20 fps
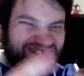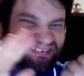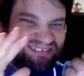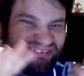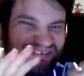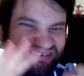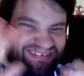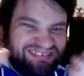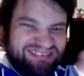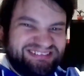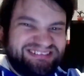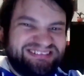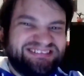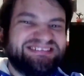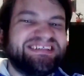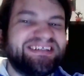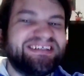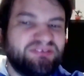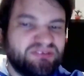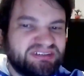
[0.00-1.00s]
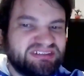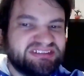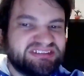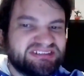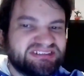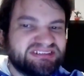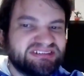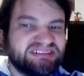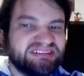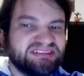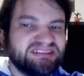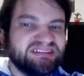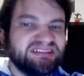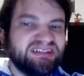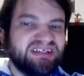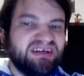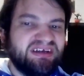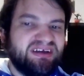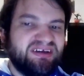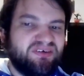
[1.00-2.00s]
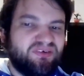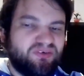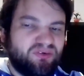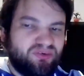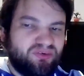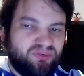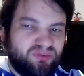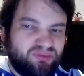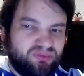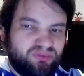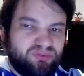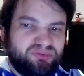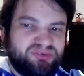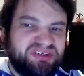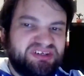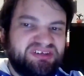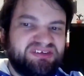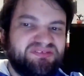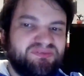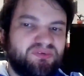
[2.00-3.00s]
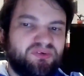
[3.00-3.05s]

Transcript: lot of the secrets or the